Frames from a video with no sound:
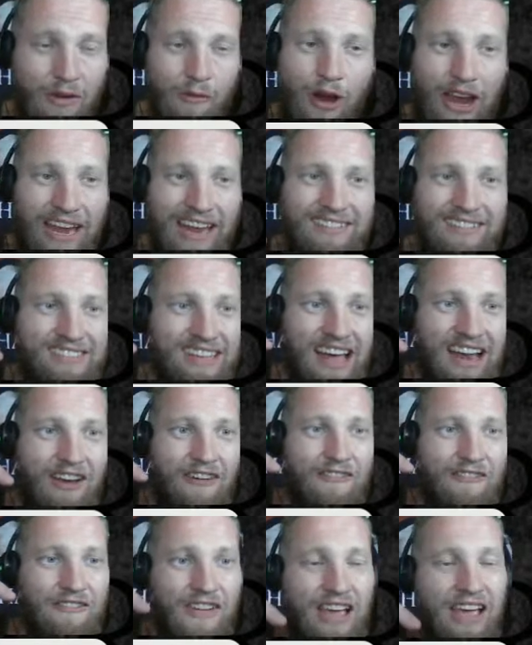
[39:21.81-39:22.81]
wait, is that
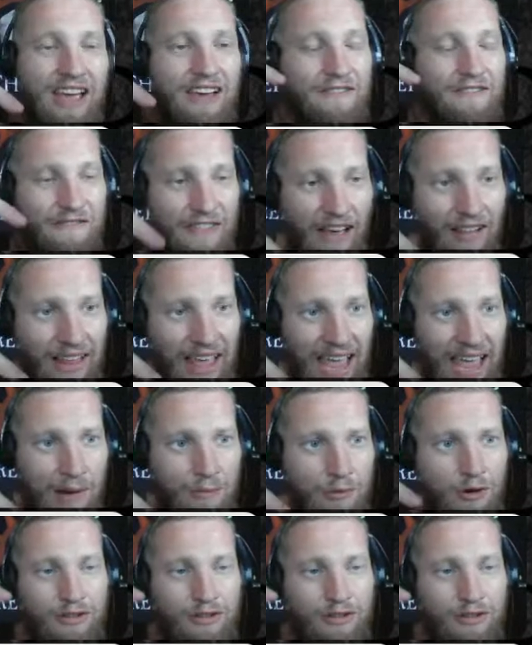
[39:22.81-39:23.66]
a Fellhammer?